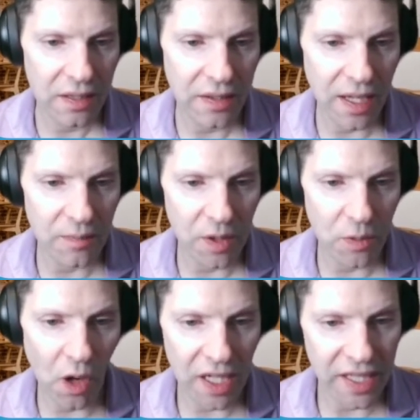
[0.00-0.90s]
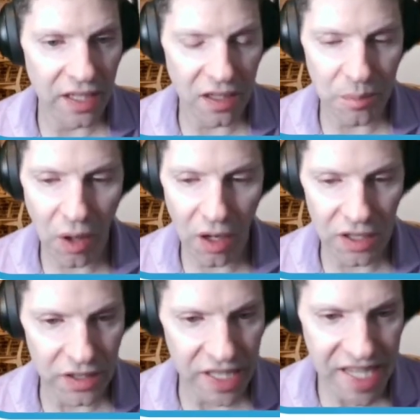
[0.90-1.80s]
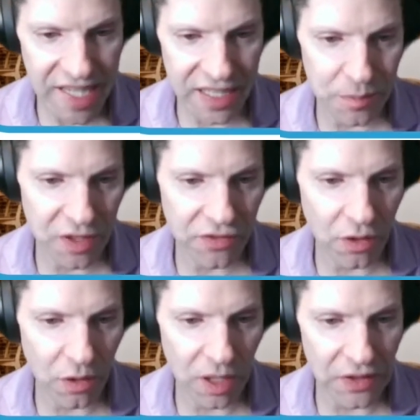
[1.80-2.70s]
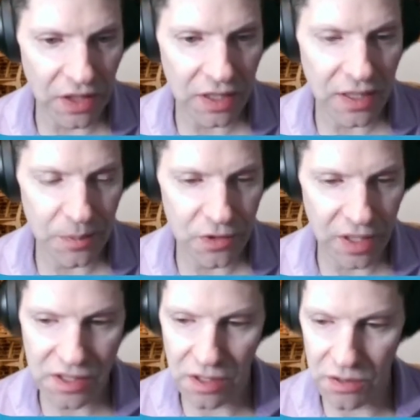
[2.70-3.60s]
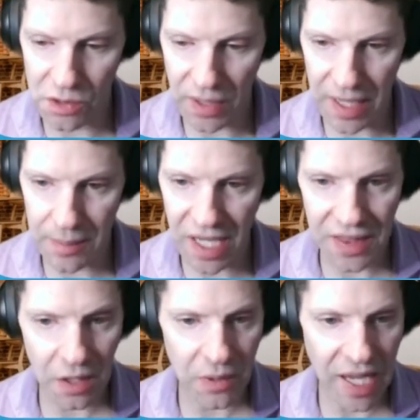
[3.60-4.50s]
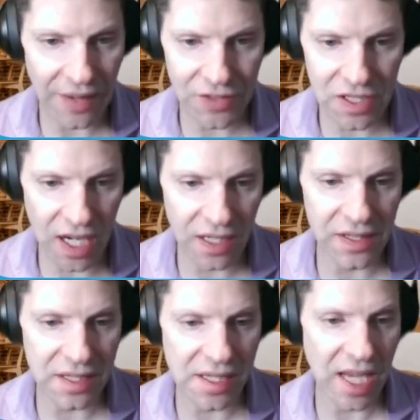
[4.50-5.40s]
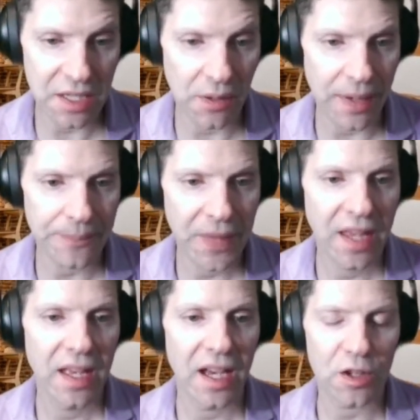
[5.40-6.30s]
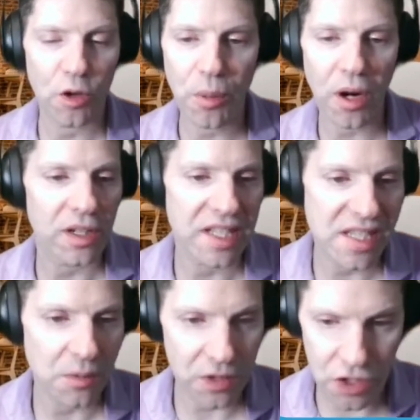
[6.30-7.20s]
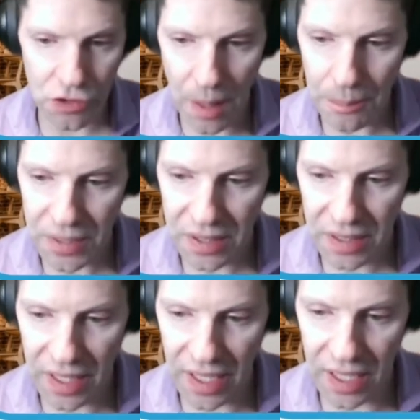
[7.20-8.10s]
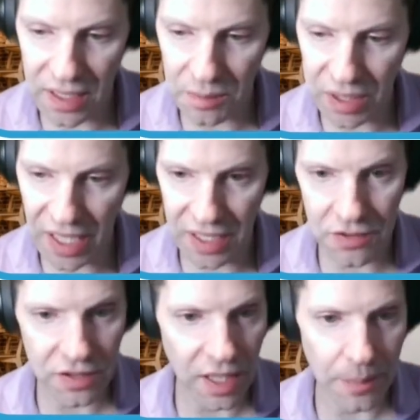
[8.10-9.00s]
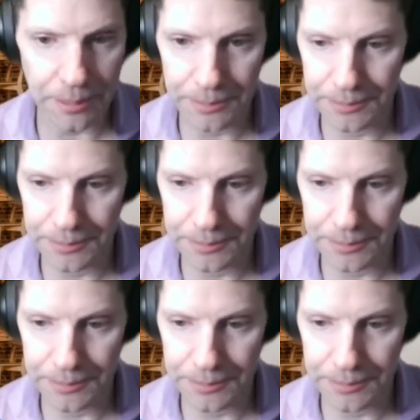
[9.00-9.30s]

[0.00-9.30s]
then we want to get our partner in before one of our club tricks goes away. But I think we have to duck this anyway. The whole partner gets in with a trump and can play another club.